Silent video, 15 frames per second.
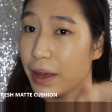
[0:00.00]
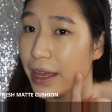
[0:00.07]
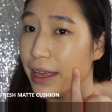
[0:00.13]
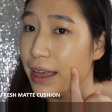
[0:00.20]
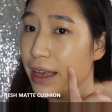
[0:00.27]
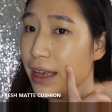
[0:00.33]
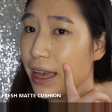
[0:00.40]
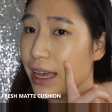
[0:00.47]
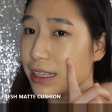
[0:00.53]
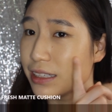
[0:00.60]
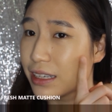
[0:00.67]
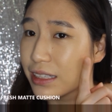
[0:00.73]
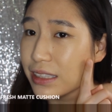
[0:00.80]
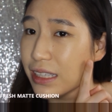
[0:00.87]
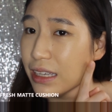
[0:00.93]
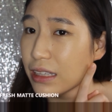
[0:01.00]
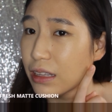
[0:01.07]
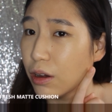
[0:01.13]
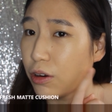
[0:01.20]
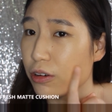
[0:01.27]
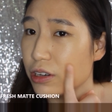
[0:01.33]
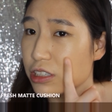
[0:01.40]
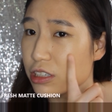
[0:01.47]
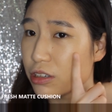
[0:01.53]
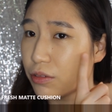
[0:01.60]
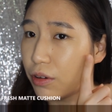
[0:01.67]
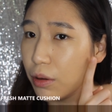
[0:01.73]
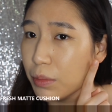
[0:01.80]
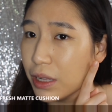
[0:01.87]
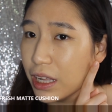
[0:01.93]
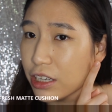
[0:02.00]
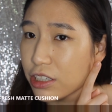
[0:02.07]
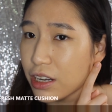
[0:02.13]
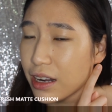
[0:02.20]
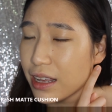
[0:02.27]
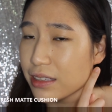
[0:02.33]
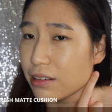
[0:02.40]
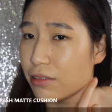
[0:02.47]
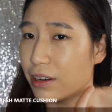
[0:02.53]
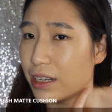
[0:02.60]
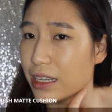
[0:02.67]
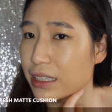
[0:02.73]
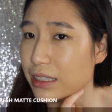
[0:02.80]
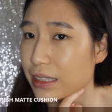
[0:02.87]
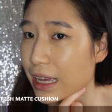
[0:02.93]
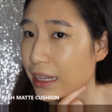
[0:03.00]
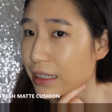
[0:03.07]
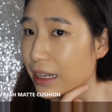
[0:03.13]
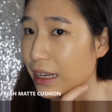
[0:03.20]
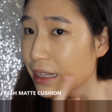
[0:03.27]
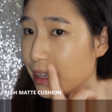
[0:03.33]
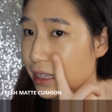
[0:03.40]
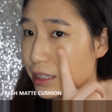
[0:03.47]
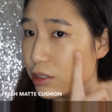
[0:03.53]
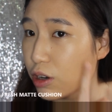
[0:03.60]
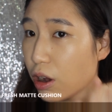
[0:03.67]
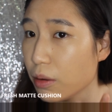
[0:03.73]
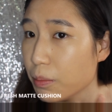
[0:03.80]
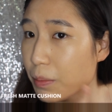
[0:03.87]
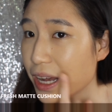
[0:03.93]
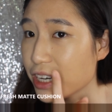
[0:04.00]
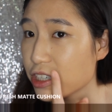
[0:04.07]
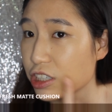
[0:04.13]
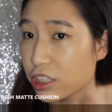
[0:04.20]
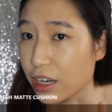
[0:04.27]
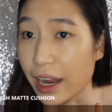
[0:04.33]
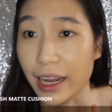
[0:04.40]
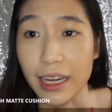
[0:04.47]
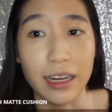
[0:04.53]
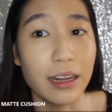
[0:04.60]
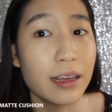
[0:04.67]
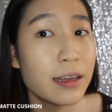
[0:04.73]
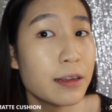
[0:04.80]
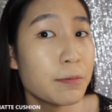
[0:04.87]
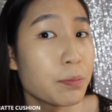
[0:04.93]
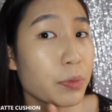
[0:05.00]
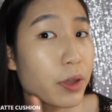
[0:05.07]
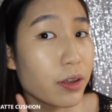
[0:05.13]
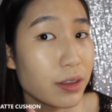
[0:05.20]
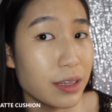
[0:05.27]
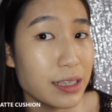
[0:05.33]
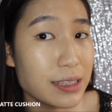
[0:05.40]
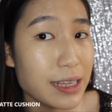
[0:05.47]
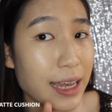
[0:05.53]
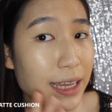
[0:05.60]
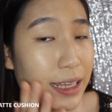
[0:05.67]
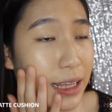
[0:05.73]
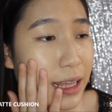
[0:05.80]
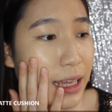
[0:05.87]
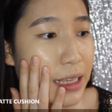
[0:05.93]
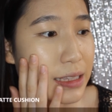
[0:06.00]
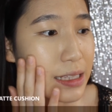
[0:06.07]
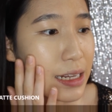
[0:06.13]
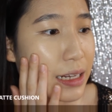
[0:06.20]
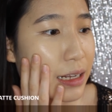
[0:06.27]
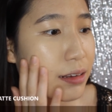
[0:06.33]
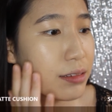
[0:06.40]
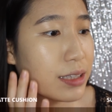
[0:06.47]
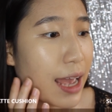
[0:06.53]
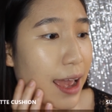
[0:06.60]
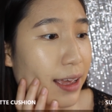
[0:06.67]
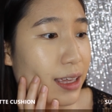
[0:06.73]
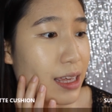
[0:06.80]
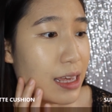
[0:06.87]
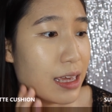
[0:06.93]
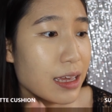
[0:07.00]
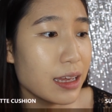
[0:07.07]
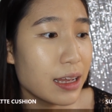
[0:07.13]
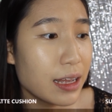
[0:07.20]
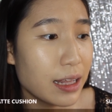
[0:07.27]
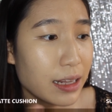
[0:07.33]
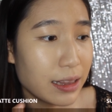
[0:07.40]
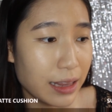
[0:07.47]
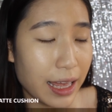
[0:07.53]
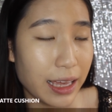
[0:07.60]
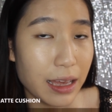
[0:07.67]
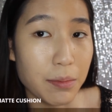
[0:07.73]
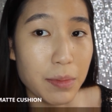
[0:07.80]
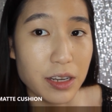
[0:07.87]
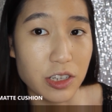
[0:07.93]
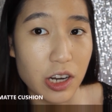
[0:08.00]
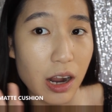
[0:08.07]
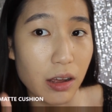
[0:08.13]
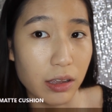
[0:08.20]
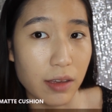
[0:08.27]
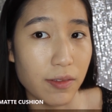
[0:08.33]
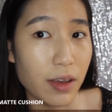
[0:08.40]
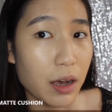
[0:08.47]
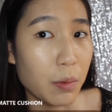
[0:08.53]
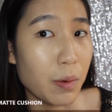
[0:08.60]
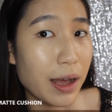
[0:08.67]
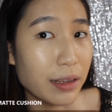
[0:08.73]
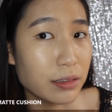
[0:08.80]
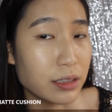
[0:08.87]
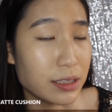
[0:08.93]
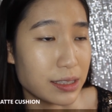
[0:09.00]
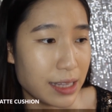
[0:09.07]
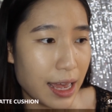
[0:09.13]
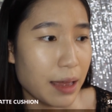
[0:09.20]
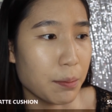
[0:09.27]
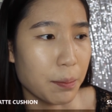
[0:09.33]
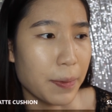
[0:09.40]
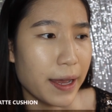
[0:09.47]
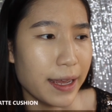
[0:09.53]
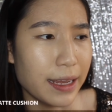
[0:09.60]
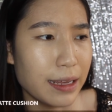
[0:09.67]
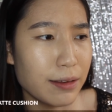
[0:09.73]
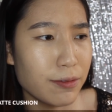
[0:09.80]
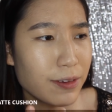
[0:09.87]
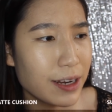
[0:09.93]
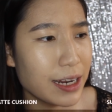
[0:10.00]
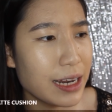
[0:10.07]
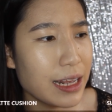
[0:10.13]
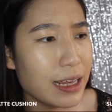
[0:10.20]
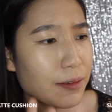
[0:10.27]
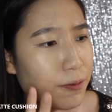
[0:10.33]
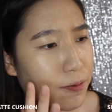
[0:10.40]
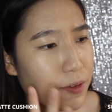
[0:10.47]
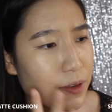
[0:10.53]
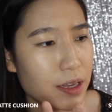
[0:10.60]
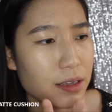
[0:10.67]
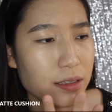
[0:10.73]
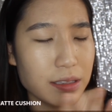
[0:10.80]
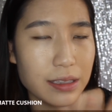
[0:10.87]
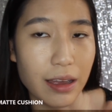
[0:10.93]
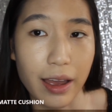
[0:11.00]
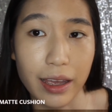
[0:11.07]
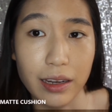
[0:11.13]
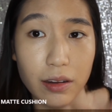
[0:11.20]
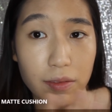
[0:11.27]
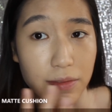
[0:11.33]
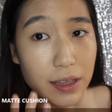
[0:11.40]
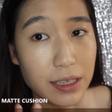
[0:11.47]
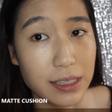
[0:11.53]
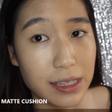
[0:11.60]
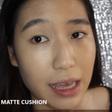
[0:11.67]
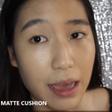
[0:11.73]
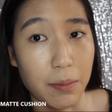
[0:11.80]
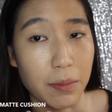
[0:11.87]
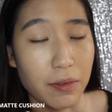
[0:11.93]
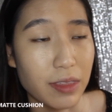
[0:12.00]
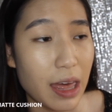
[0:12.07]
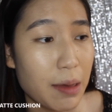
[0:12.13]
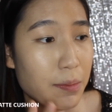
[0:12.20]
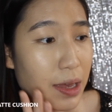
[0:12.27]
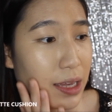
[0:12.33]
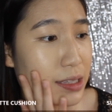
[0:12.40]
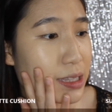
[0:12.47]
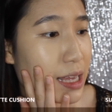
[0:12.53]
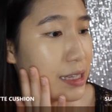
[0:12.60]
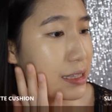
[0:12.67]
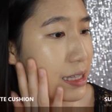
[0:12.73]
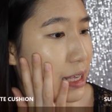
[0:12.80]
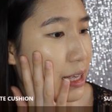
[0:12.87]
But as you can see, the original formulation has already set and there's not much shine. On this side, it's a little tacky. Like I mentioned, I'll give it a while to set, but it really feels kind of the same, if that makes sense.